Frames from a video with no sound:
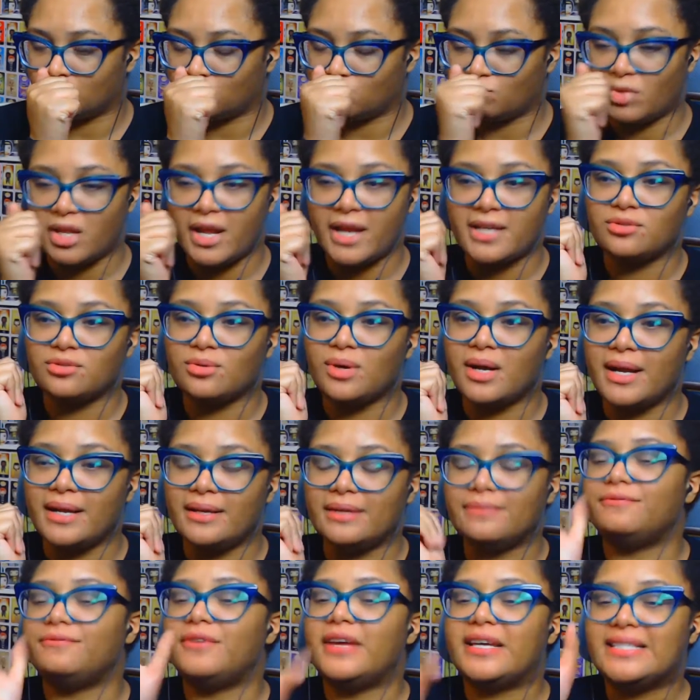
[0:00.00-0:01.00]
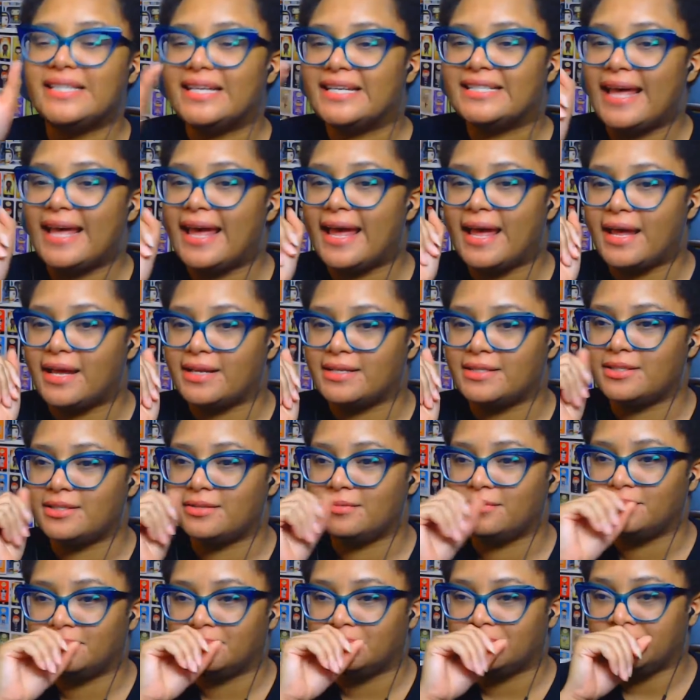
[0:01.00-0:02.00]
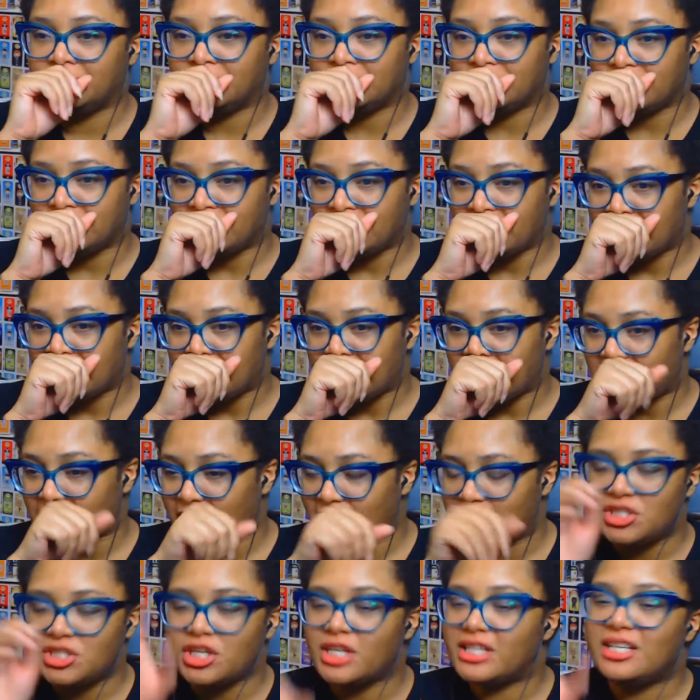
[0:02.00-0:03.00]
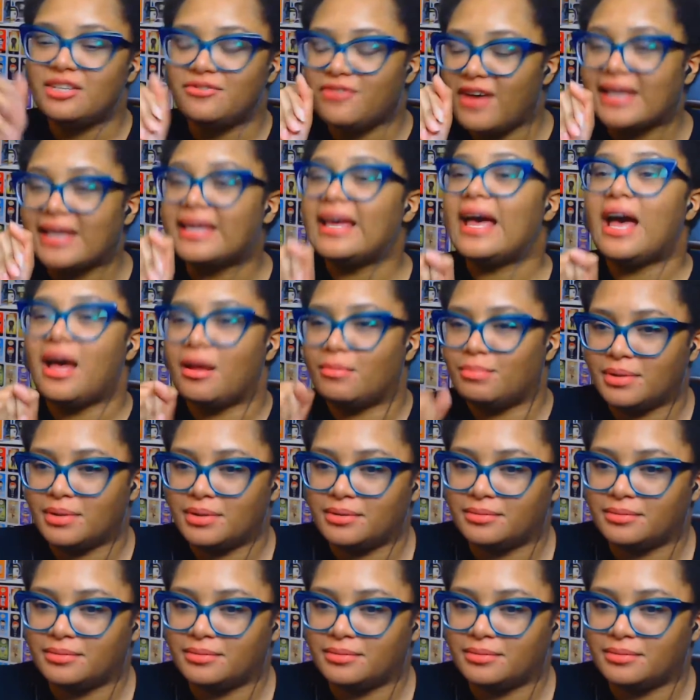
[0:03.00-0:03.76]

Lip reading: That's right. Fix his ass. Shut the fuck up.